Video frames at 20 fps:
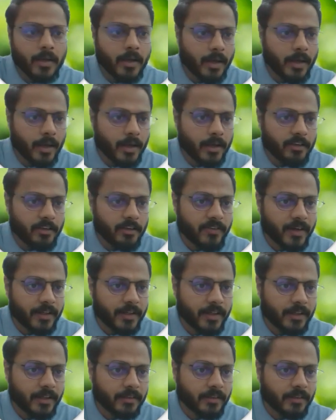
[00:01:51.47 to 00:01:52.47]
And if I
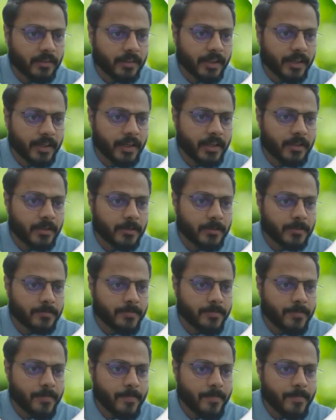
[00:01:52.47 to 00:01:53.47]
take the date,
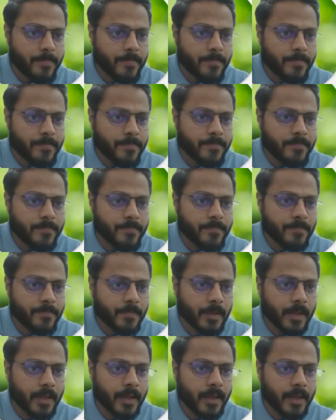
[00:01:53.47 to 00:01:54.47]

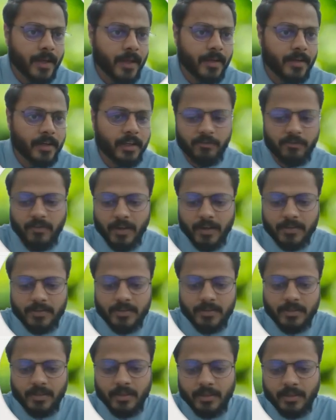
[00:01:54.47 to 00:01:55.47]
and if I
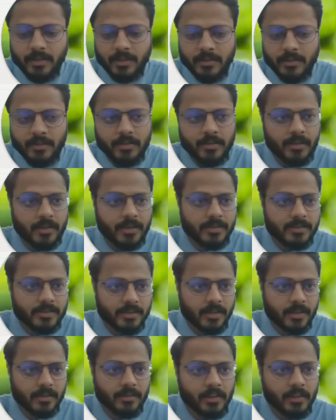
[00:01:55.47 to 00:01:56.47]
say, let's
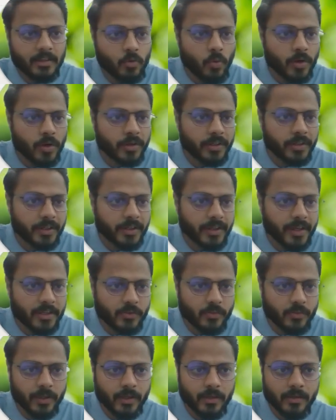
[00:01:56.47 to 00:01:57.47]
take the quantity
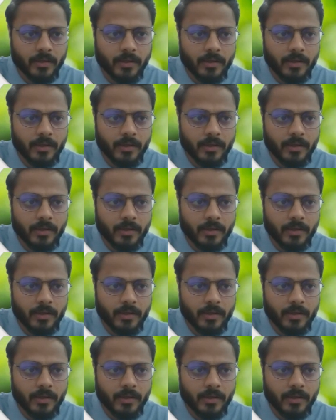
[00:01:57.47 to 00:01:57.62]
as well.